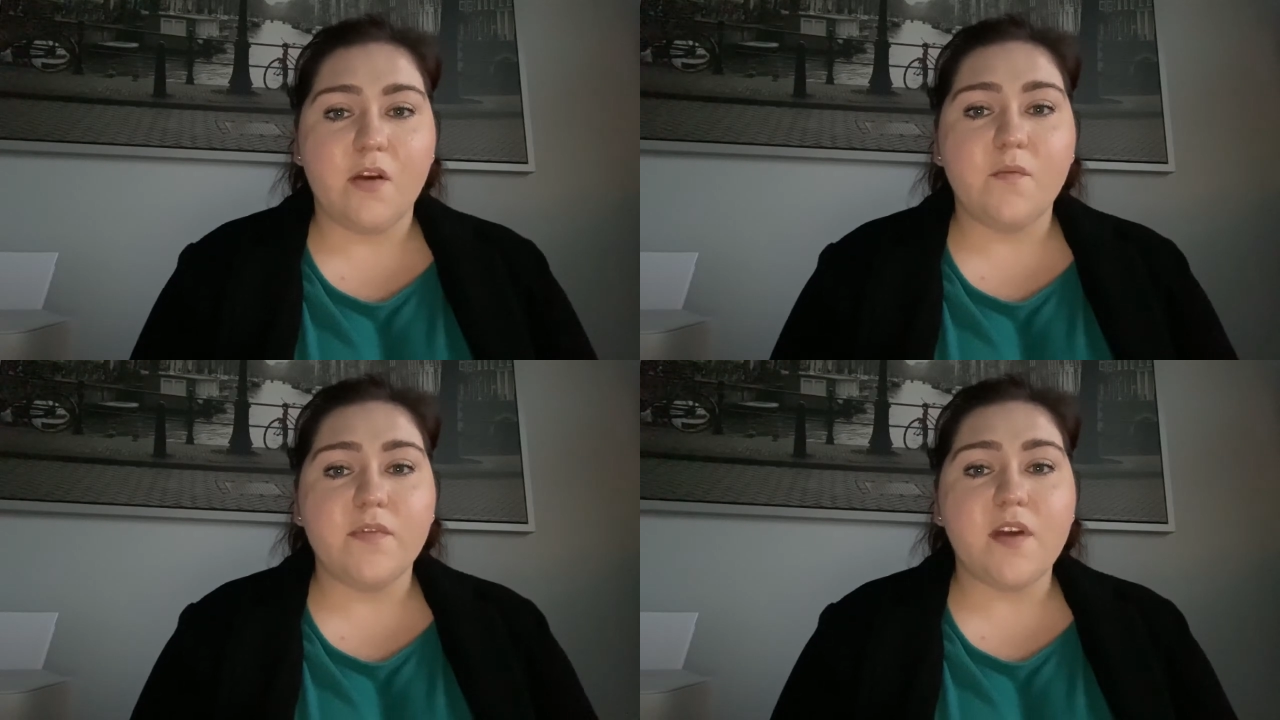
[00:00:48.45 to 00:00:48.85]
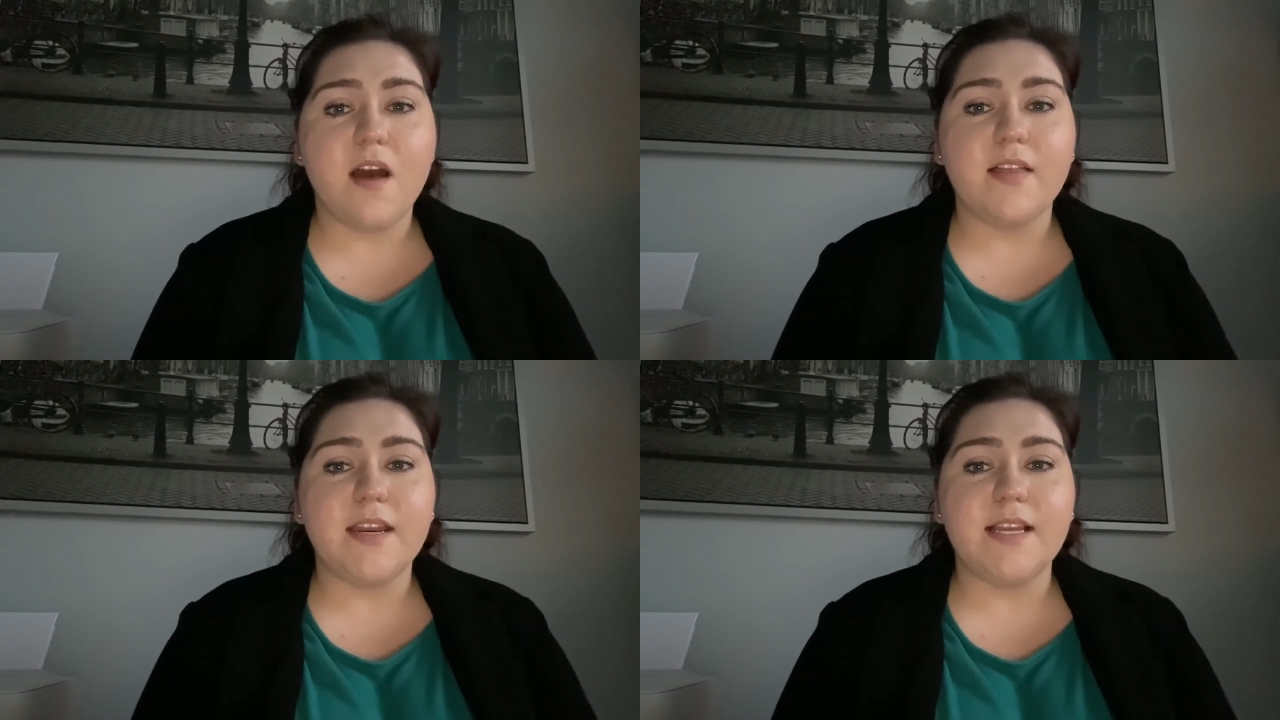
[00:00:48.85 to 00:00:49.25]
With the
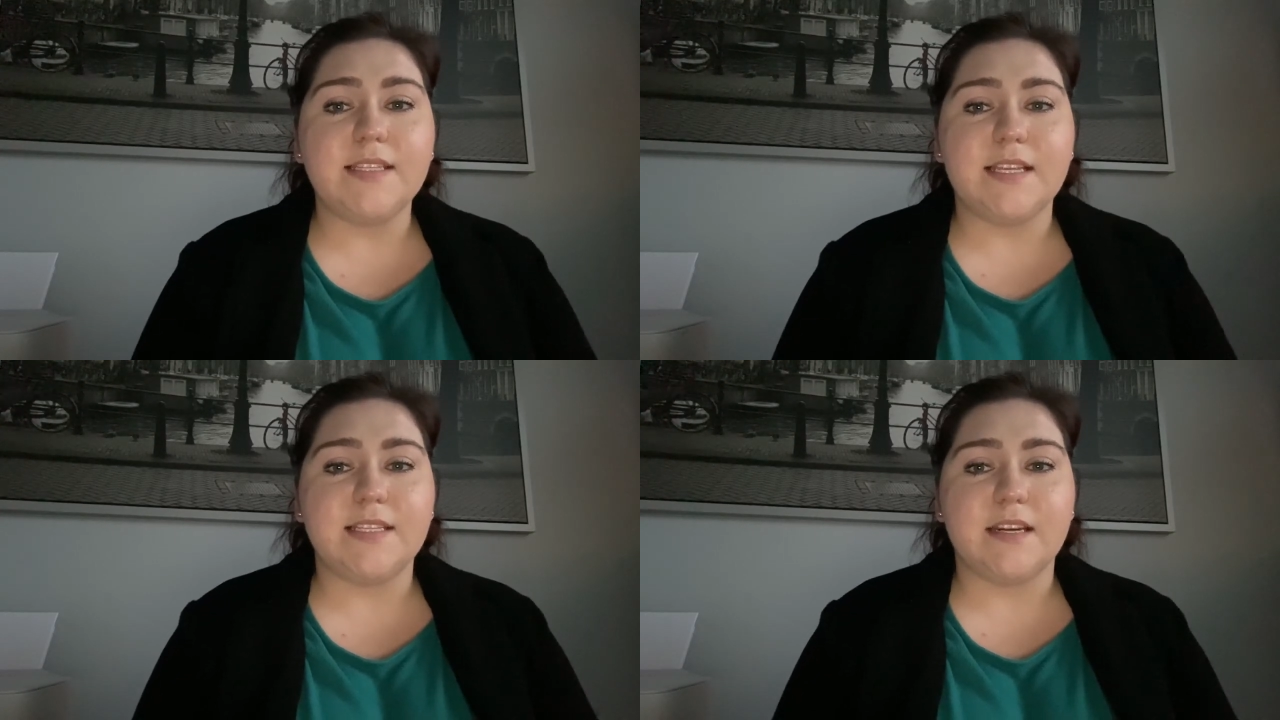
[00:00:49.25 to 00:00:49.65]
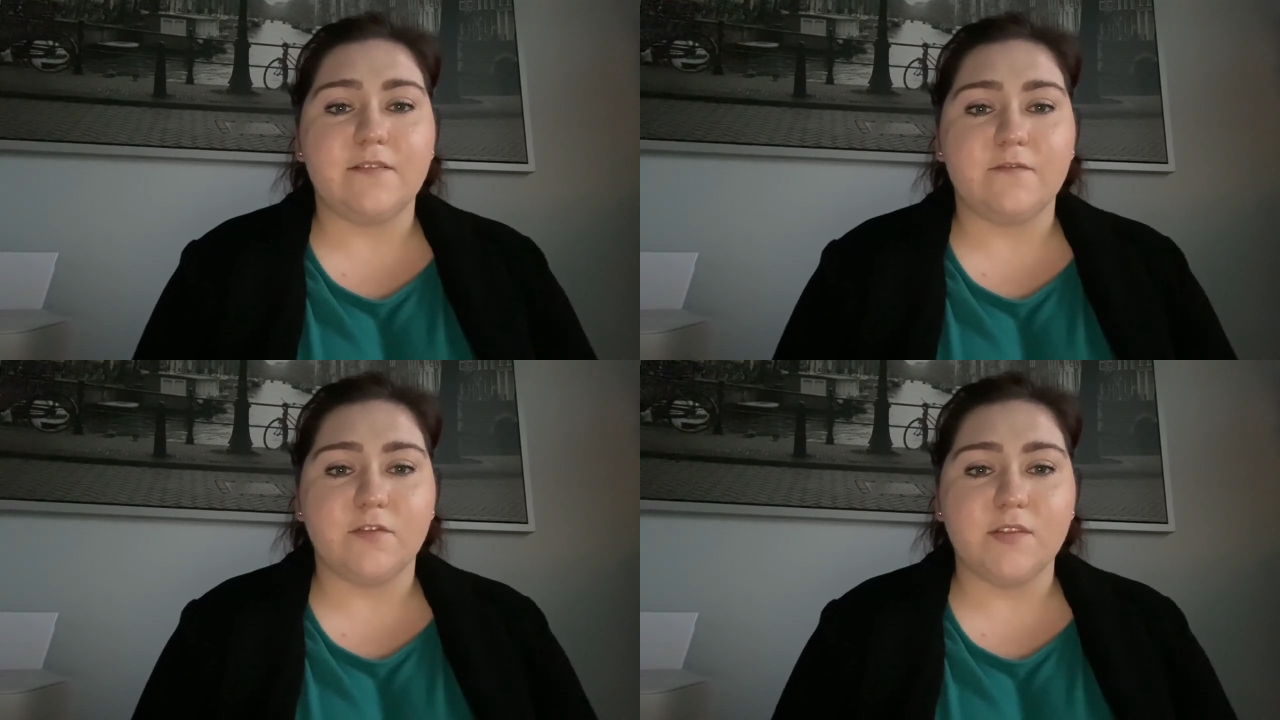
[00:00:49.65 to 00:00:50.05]
holiday season
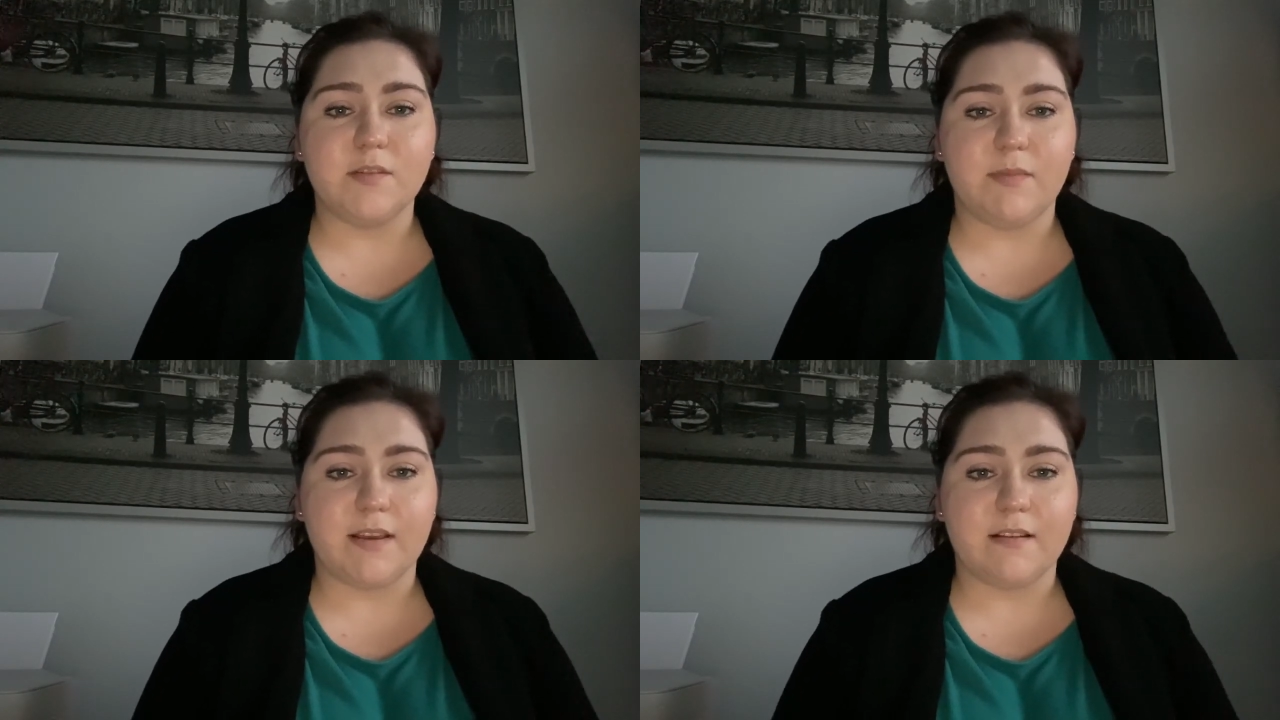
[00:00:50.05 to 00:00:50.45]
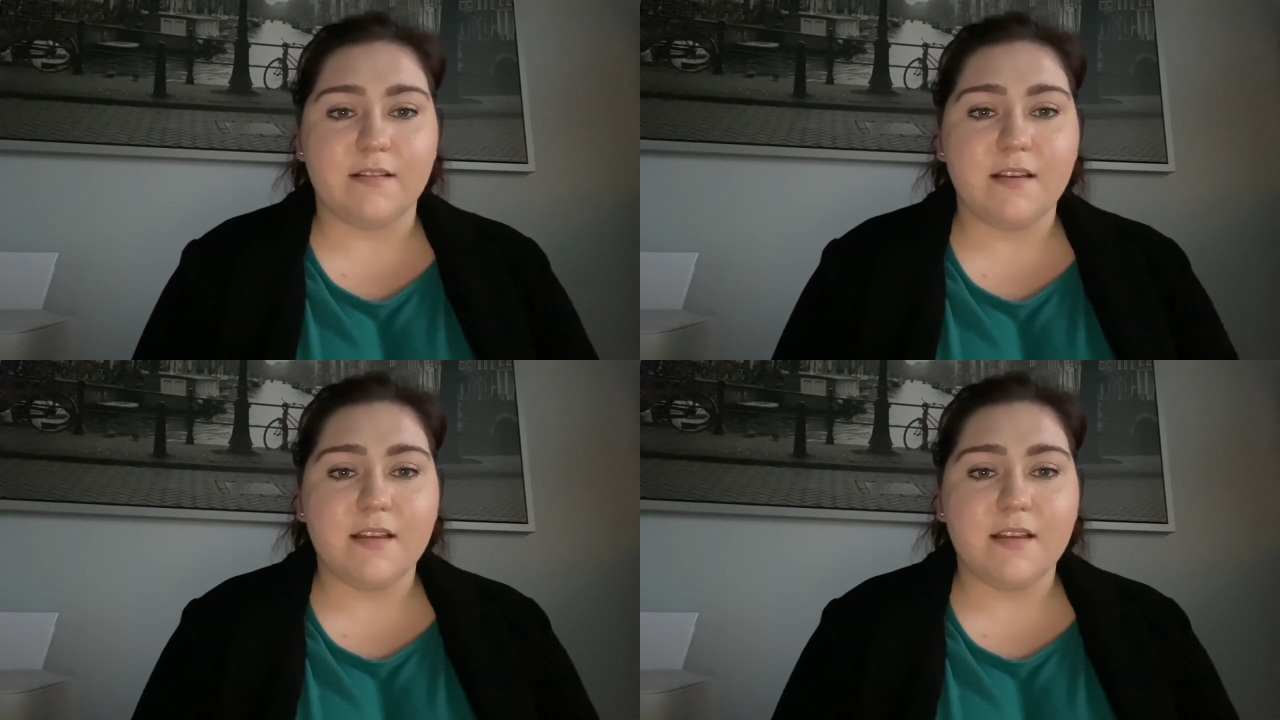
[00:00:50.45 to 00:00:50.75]
in full swing,